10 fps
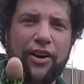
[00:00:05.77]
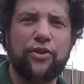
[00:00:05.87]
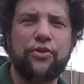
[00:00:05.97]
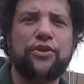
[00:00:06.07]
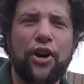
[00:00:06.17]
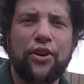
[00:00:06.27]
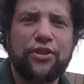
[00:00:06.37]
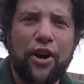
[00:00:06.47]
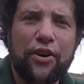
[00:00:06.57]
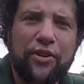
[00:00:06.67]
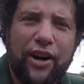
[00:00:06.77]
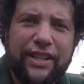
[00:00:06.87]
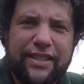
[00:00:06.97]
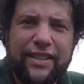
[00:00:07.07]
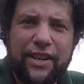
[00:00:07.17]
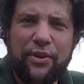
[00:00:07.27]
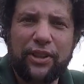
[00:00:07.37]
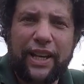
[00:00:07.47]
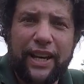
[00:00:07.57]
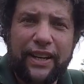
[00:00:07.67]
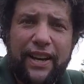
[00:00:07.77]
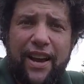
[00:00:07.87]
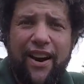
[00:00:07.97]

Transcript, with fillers: Uncle Jojo, great to see you all again.